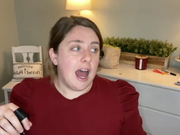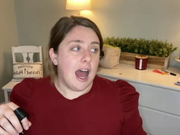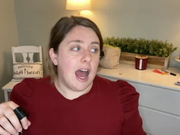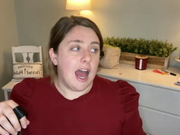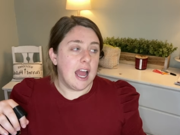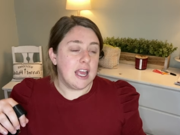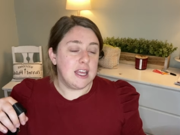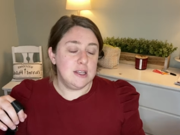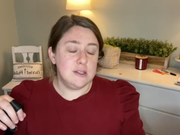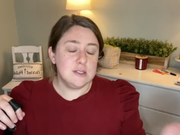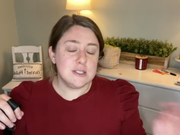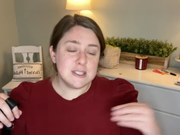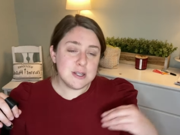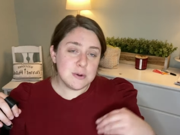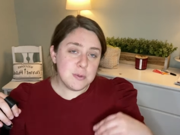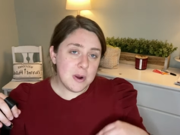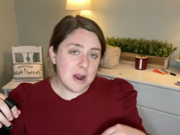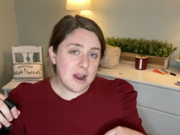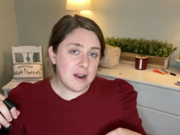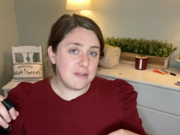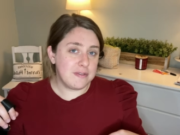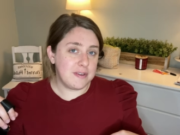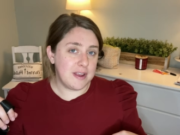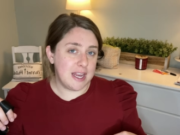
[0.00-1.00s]
I used to
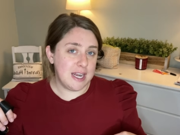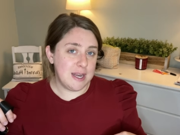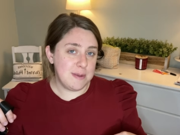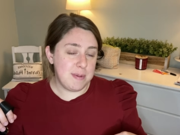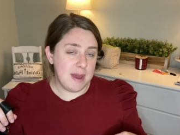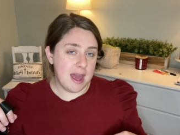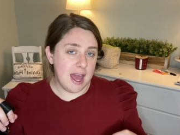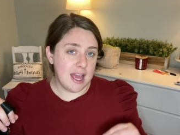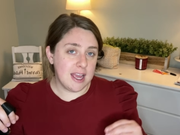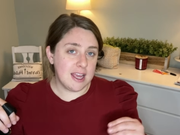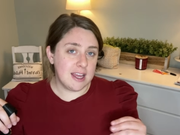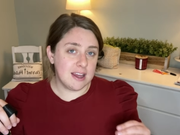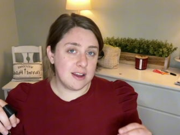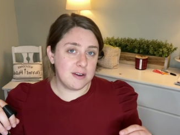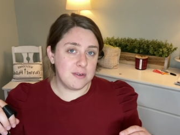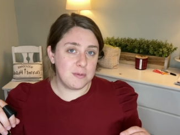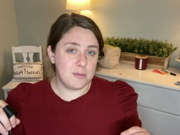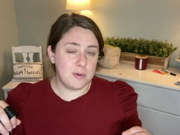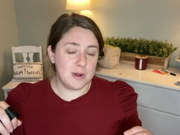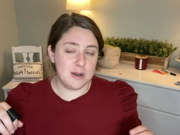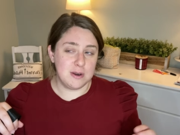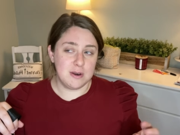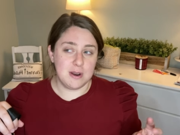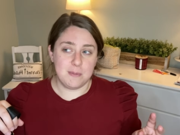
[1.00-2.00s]
wear a fanny pack
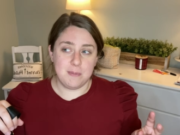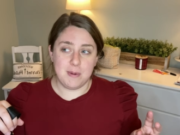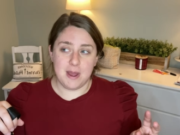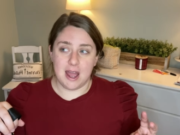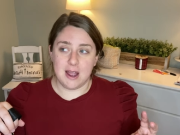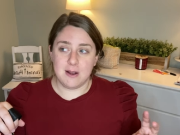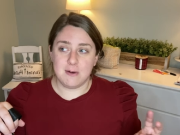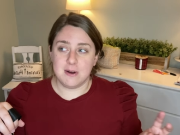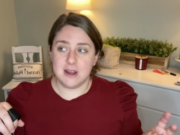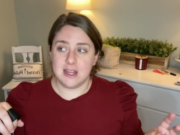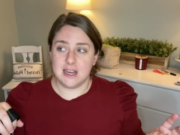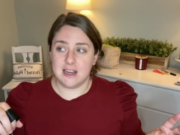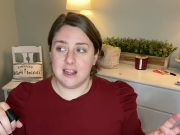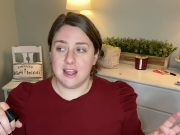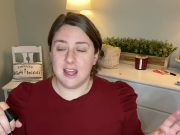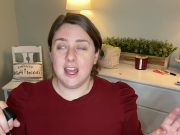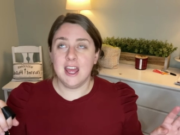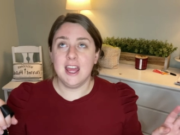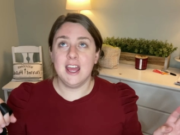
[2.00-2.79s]
when back when